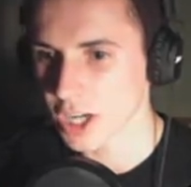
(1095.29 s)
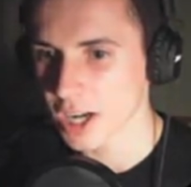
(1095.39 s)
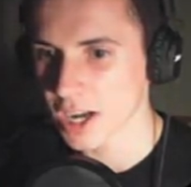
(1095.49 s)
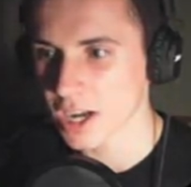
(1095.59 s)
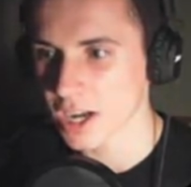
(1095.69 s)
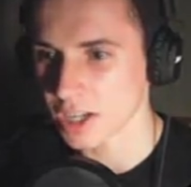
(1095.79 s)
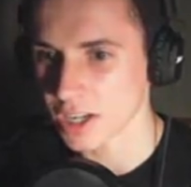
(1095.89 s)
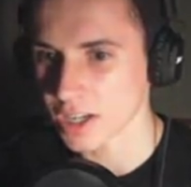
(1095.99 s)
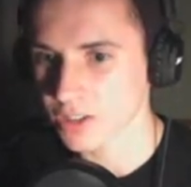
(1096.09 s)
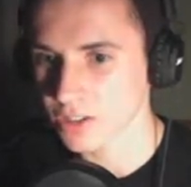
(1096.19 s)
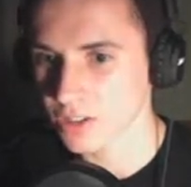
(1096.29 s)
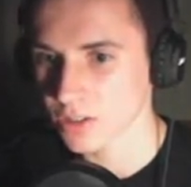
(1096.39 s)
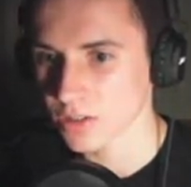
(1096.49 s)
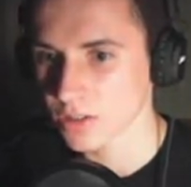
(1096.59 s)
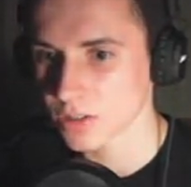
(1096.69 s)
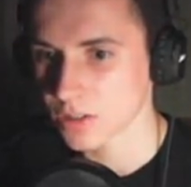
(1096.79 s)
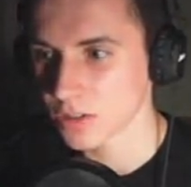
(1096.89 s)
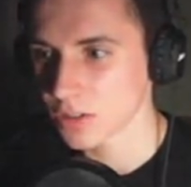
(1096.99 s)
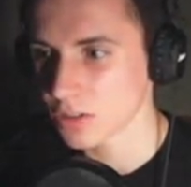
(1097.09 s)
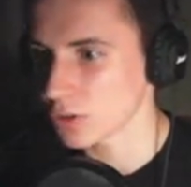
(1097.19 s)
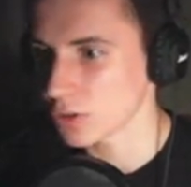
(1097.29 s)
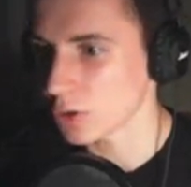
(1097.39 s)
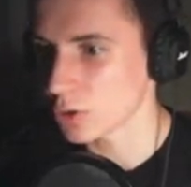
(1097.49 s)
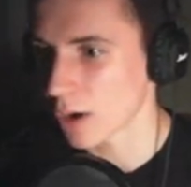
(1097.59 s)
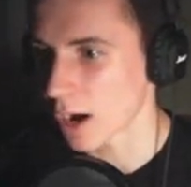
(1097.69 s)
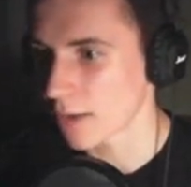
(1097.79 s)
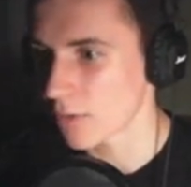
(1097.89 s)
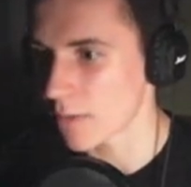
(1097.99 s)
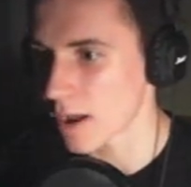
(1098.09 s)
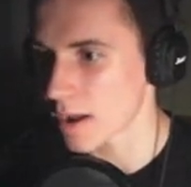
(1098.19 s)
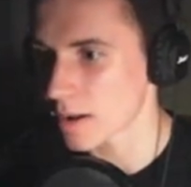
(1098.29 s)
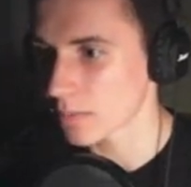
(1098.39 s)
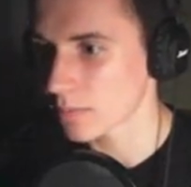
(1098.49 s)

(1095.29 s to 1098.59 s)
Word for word: Dennis. Don't you hide from me.